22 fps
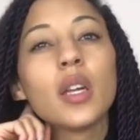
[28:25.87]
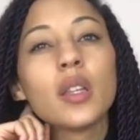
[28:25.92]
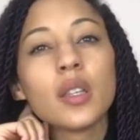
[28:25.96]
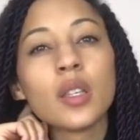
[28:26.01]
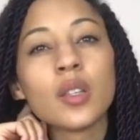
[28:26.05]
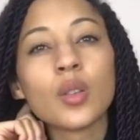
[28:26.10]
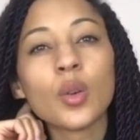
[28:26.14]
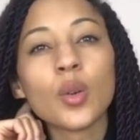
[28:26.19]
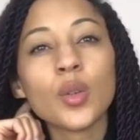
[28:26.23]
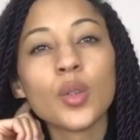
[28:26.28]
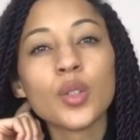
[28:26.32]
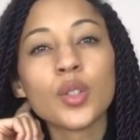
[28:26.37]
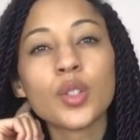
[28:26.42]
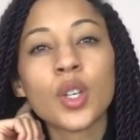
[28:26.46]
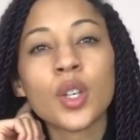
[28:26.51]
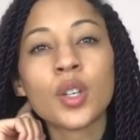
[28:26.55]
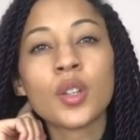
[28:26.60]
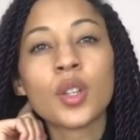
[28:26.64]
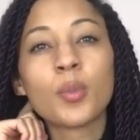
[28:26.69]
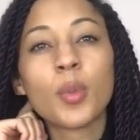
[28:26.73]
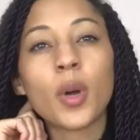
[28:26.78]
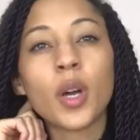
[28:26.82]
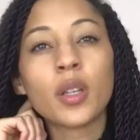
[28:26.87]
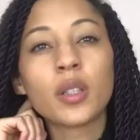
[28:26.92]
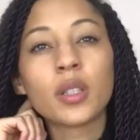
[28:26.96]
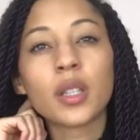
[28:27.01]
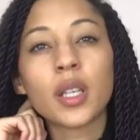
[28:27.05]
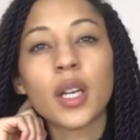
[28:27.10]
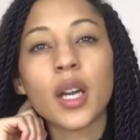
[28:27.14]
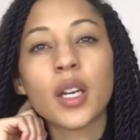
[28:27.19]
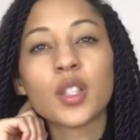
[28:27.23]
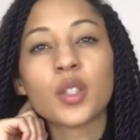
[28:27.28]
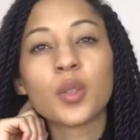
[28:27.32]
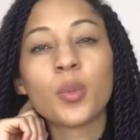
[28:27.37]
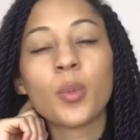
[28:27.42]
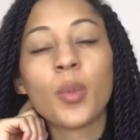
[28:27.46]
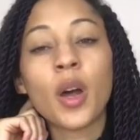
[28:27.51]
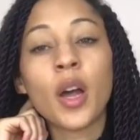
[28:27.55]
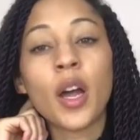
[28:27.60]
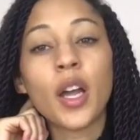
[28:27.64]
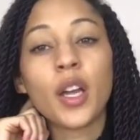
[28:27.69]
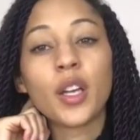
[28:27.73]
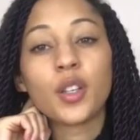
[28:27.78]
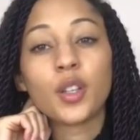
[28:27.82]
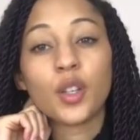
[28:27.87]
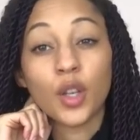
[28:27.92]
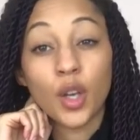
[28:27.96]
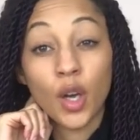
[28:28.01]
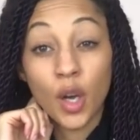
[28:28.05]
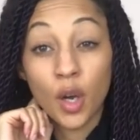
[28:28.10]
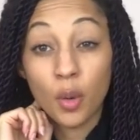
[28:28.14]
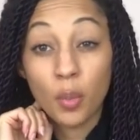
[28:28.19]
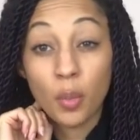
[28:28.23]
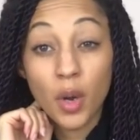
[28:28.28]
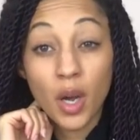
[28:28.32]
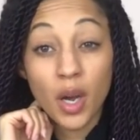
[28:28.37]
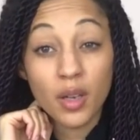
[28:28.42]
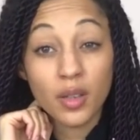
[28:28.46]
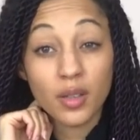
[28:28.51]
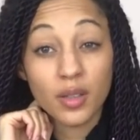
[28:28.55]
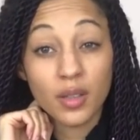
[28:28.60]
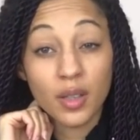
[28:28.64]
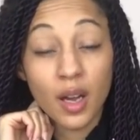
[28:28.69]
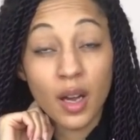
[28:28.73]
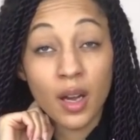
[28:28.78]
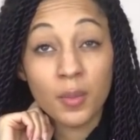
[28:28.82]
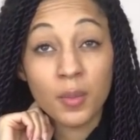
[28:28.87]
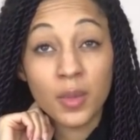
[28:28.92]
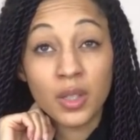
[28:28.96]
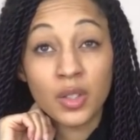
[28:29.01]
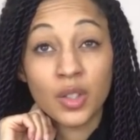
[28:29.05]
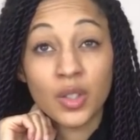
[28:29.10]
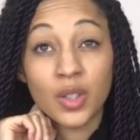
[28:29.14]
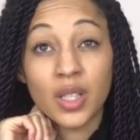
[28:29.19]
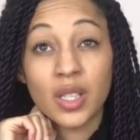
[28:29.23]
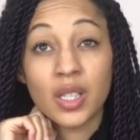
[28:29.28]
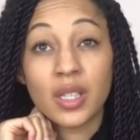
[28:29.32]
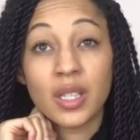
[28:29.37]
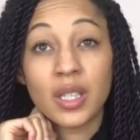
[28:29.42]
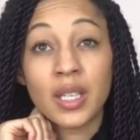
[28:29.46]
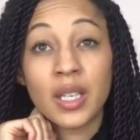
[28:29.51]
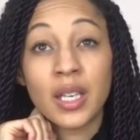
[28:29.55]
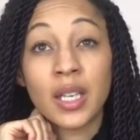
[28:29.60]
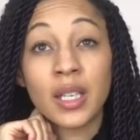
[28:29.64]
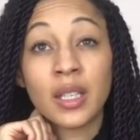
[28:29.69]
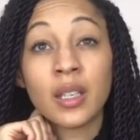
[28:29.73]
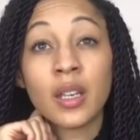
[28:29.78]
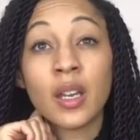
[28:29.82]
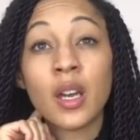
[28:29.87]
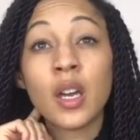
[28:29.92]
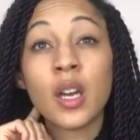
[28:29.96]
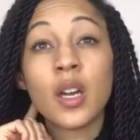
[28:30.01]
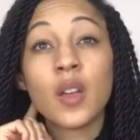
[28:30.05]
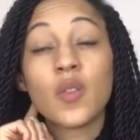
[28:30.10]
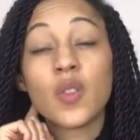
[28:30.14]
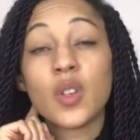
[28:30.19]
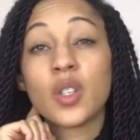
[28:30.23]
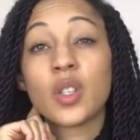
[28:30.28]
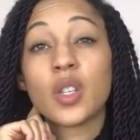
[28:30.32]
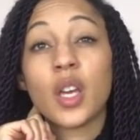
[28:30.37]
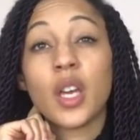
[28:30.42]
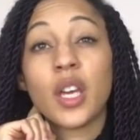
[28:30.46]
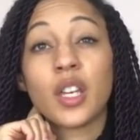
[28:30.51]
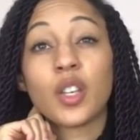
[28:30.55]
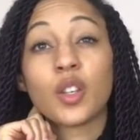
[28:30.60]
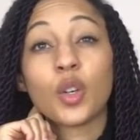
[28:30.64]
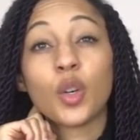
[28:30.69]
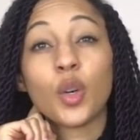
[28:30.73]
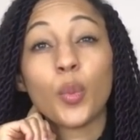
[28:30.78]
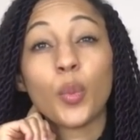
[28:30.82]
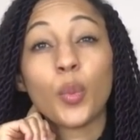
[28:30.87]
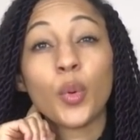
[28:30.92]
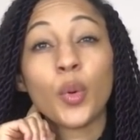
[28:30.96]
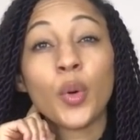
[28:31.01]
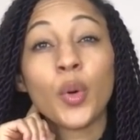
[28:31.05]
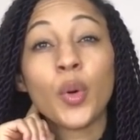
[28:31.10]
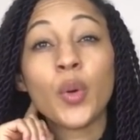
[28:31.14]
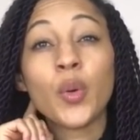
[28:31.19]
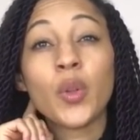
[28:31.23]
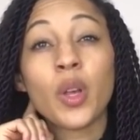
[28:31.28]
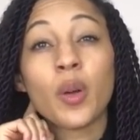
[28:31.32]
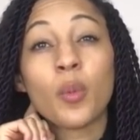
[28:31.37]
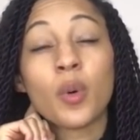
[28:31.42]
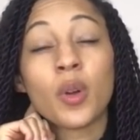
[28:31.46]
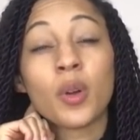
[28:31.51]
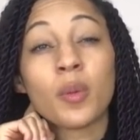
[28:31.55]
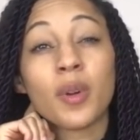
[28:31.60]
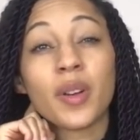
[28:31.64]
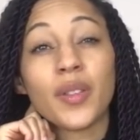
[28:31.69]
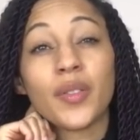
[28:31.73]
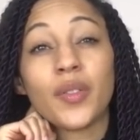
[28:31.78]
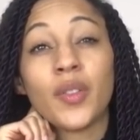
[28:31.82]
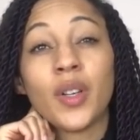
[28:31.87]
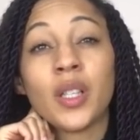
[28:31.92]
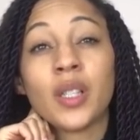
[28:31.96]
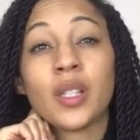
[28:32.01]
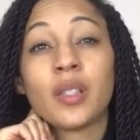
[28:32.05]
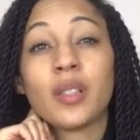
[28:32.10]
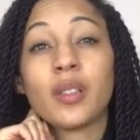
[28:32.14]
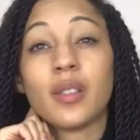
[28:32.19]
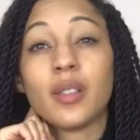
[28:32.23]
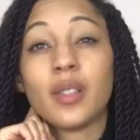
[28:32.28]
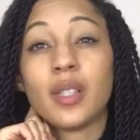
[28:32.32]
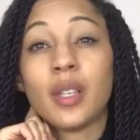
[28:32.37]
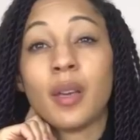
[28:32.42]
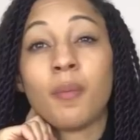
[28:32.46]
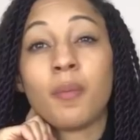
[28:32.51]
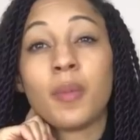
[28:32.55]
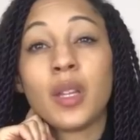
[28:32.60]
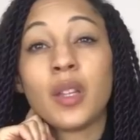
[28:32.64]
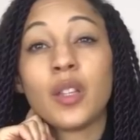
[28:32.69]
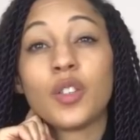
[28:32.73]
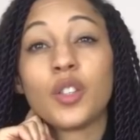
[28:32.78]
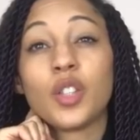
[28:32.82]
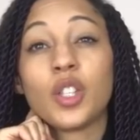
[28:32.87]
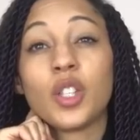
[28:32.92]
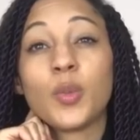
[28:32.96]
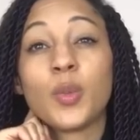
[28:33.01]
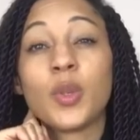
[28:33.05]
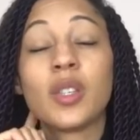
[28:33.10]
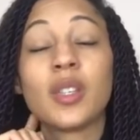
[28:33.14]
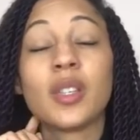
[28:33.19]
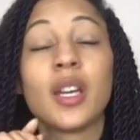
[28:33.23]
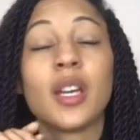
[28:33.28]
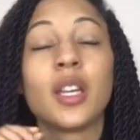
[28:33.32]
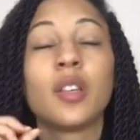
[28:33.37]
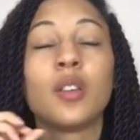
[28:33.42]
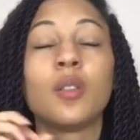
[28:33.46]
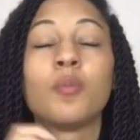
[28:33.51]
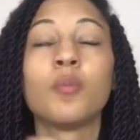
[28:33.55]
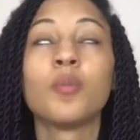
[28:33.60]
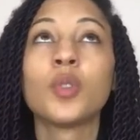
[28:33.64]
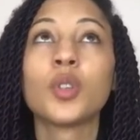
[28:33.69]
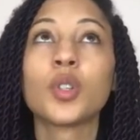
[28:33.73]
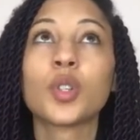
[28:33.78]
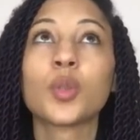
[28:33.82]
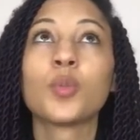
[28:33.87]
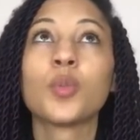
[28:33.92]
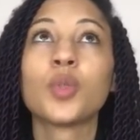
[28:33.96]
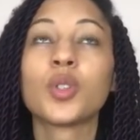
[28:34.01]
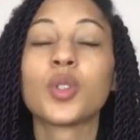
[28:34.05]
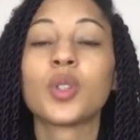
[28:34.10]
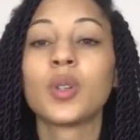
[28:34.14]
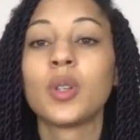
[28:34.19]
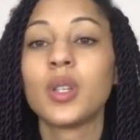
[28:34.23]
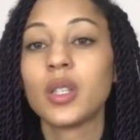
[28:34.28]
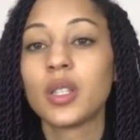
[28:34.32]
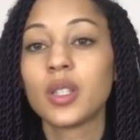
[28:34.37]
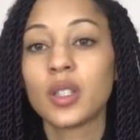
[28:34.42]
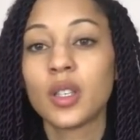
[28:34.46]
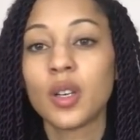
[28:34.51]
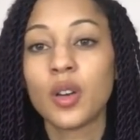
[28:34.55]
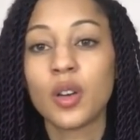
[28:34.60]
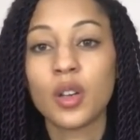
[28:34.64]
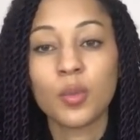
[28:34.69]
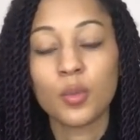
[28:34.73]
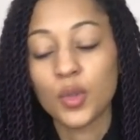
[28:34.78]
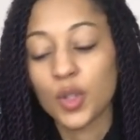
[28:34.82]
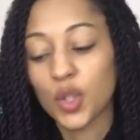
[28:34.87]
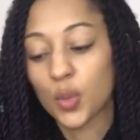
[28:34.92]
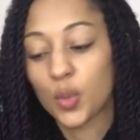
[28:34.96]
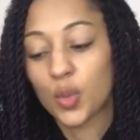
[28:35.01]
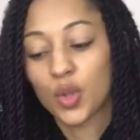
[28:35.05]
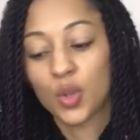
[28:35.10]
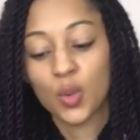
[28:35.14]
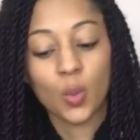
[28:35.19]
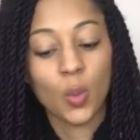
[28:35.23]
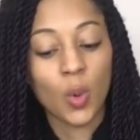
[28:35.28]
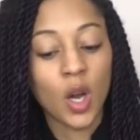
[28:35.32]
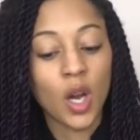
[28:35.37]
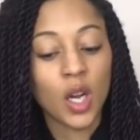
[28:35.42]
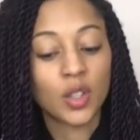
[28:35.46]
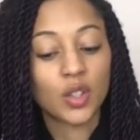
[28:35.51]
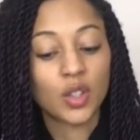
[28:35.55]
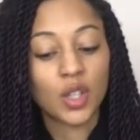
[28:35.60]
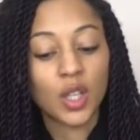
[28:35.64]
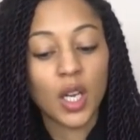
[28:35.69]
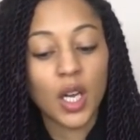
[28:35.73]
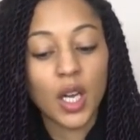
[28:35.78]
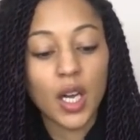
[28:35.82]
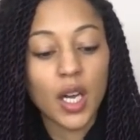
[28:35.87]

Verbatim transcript: There's also the podcast by Girl Boss that I'm interested in. There's a couple that one of my friends has sent me that she's been saying you must must listen or you must must watch.